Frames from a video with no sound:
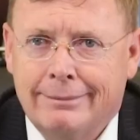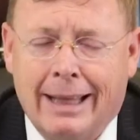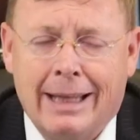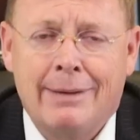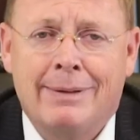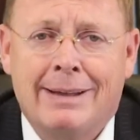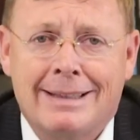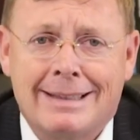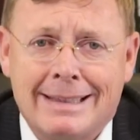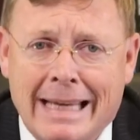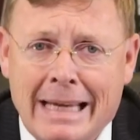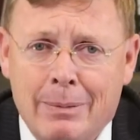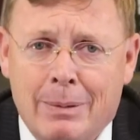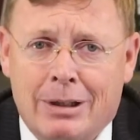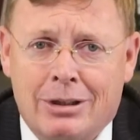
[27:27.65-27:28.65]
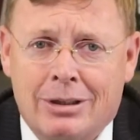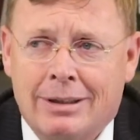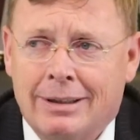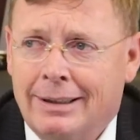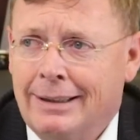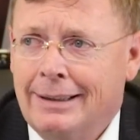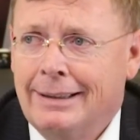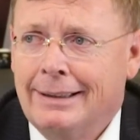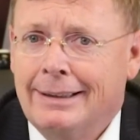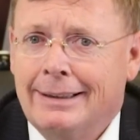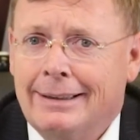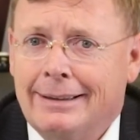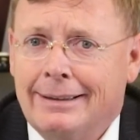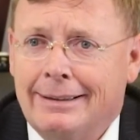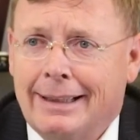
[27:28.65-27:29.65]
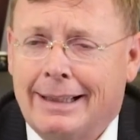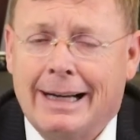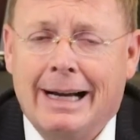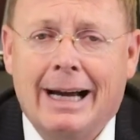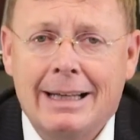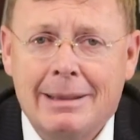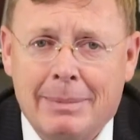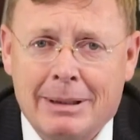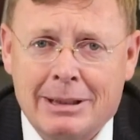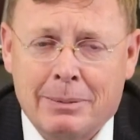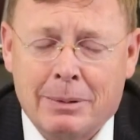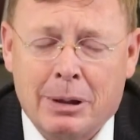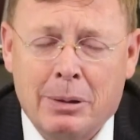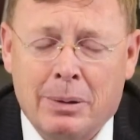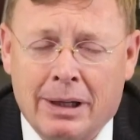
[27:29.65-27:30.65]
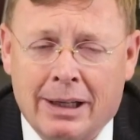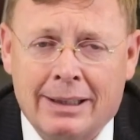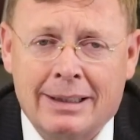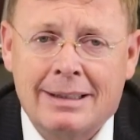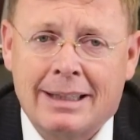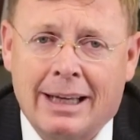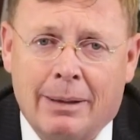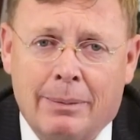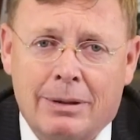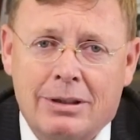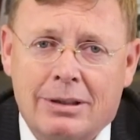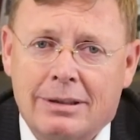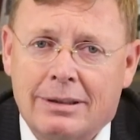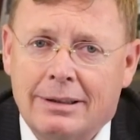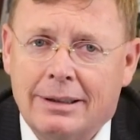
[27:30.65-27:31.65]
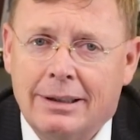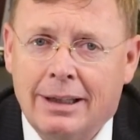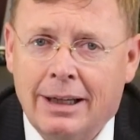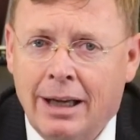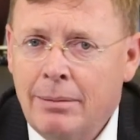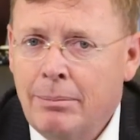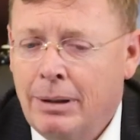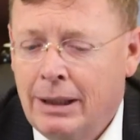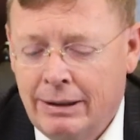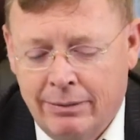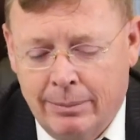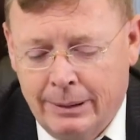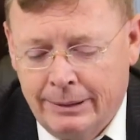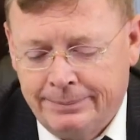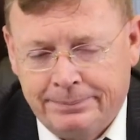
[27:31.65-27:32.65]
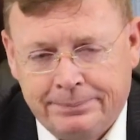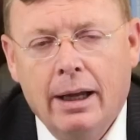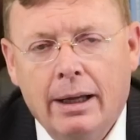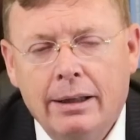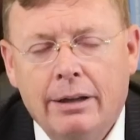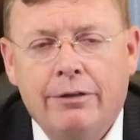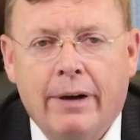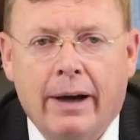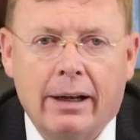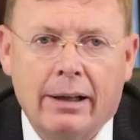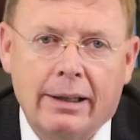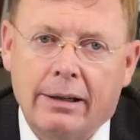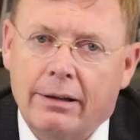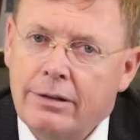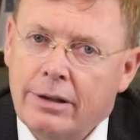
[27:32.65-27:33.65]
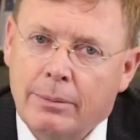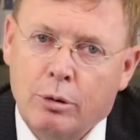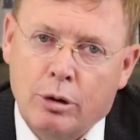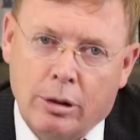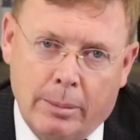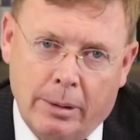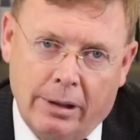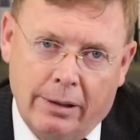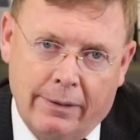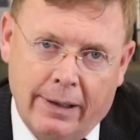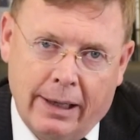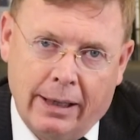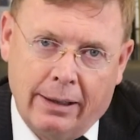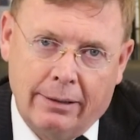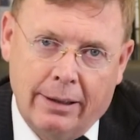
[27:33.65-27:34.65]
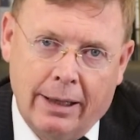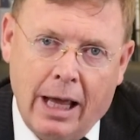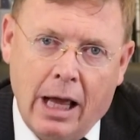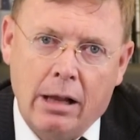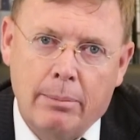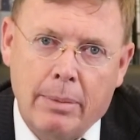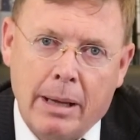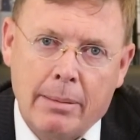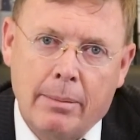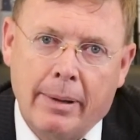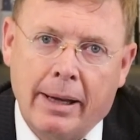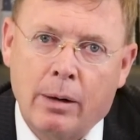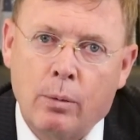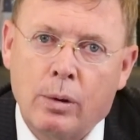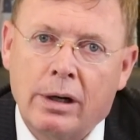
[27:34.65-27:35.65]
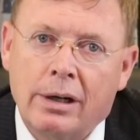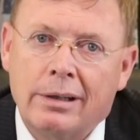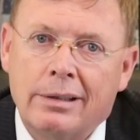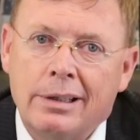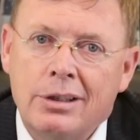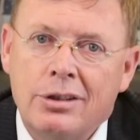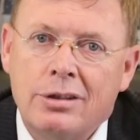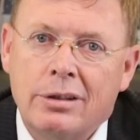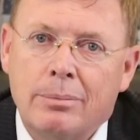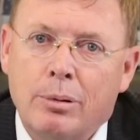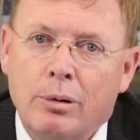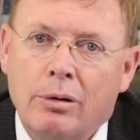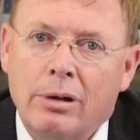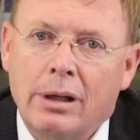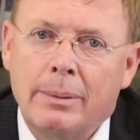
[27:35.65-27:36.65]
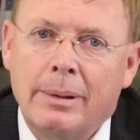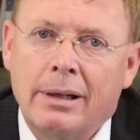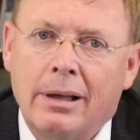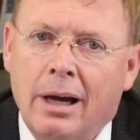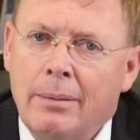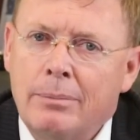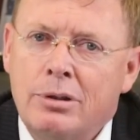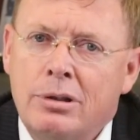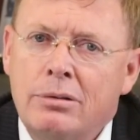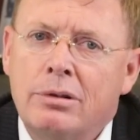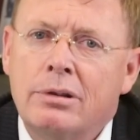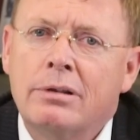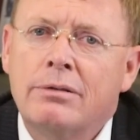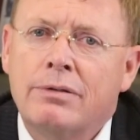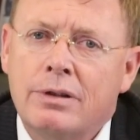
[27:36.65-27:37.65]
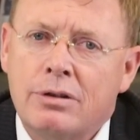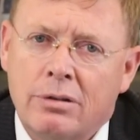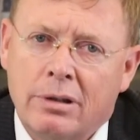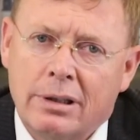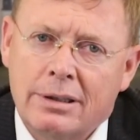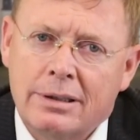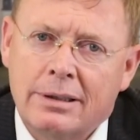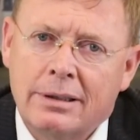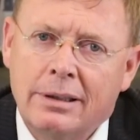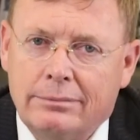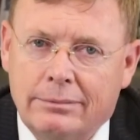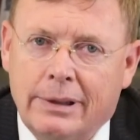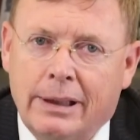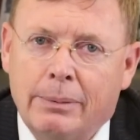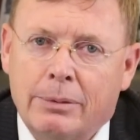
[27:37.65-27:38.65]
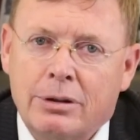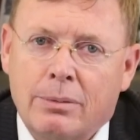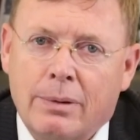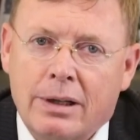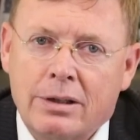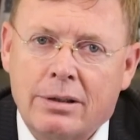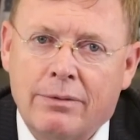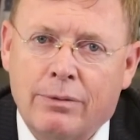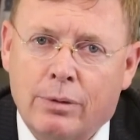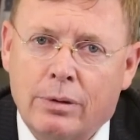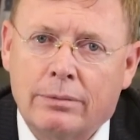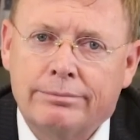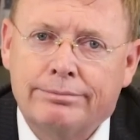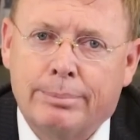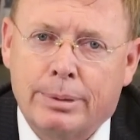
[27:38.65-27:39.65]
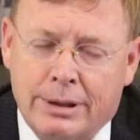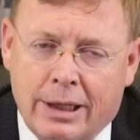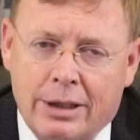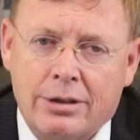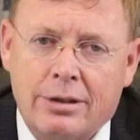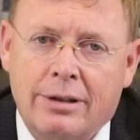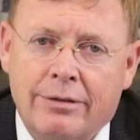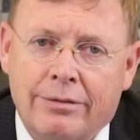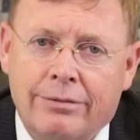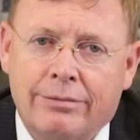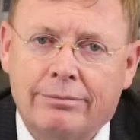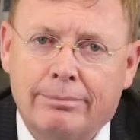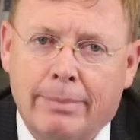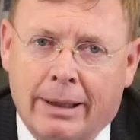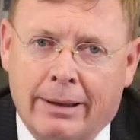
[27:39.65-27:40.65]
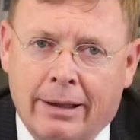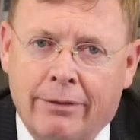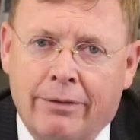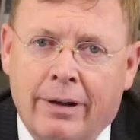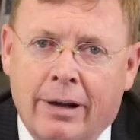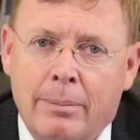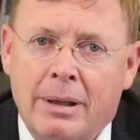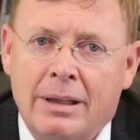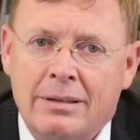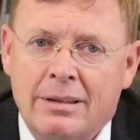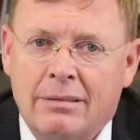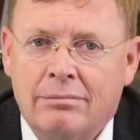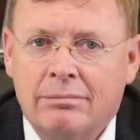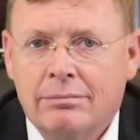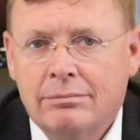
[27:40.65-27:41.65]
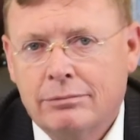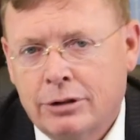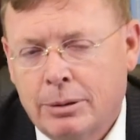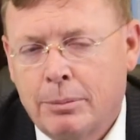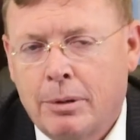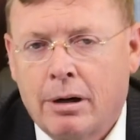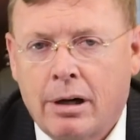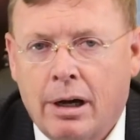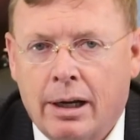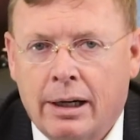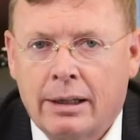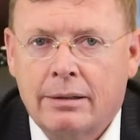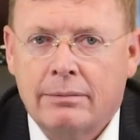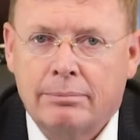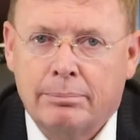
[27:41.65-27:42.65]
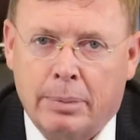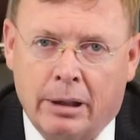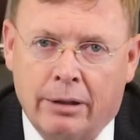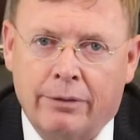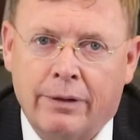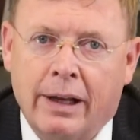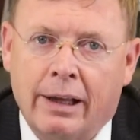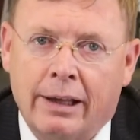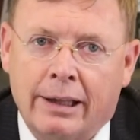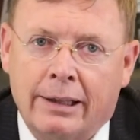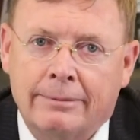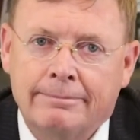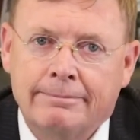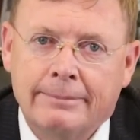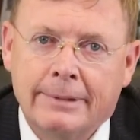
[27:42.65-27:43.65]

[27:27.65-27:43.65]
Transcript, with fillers: Not even the sandwich, the condiments that were going on the sandwich. Unbelievable. And then finally, our dumb criminal of the day an Alabama man wearing a t shirt proclaiming, I'm too good for drugs. He was arrested for possession of methamphetamines and some narcotic paraphernalia.